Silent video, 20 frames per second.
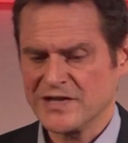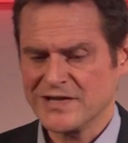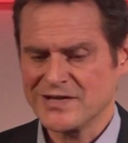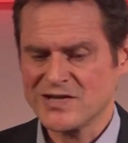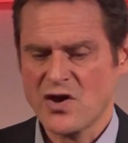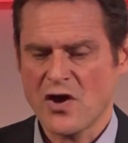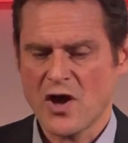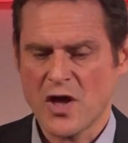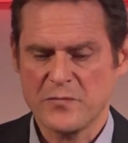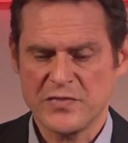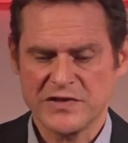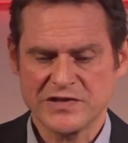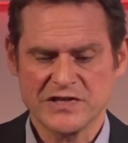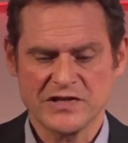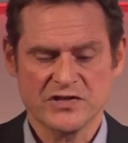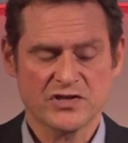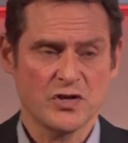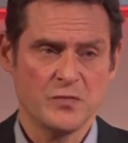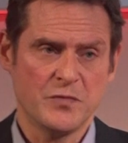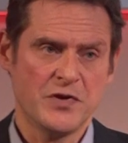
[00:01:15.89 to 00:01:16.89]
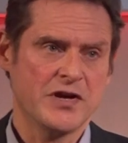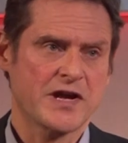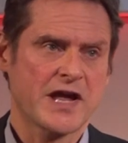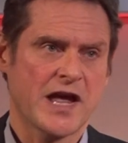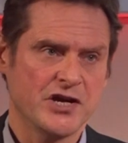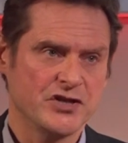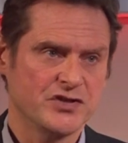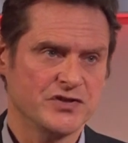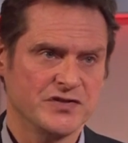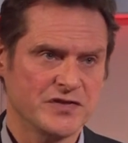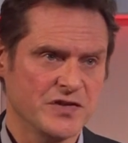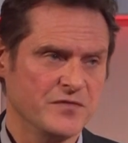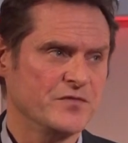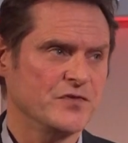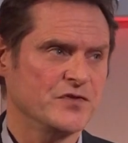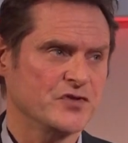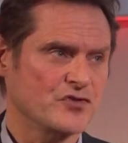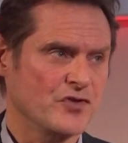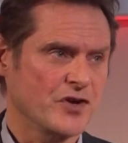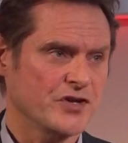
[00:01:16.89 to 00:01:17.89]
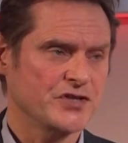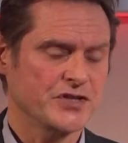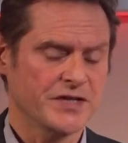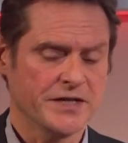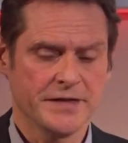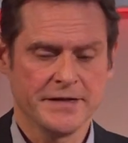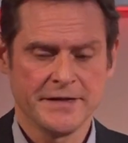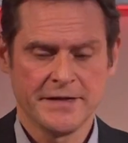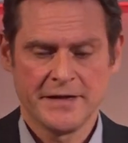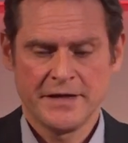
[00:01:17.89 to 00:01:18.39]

entire business communications infrastructure,